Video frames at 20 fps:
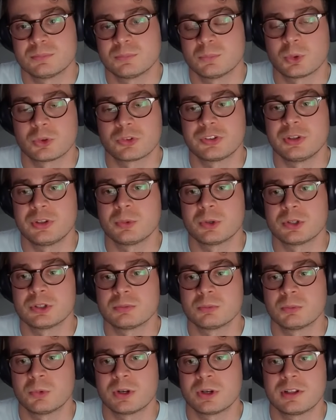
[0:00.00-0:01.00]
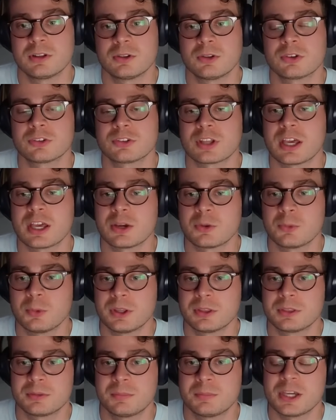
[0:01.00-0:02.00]
we'll see what it looks like
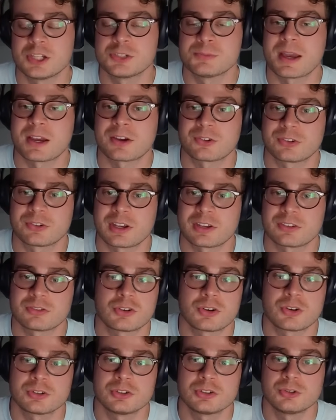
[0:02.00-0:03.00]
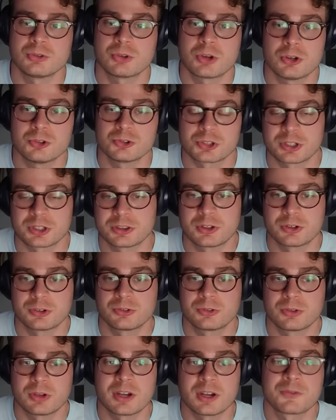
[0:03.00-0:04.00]
with Paige Becker's next turn, a new coach.
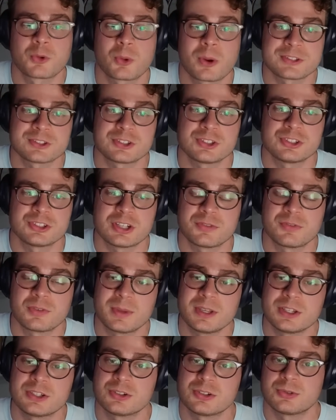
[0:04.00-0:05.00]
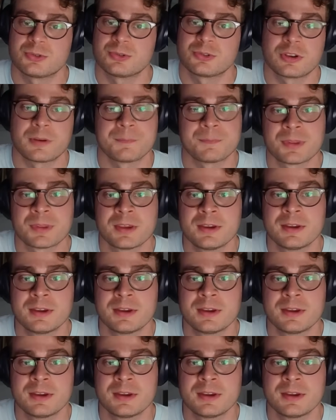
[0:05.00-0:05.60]
There's enough questions there for me too. So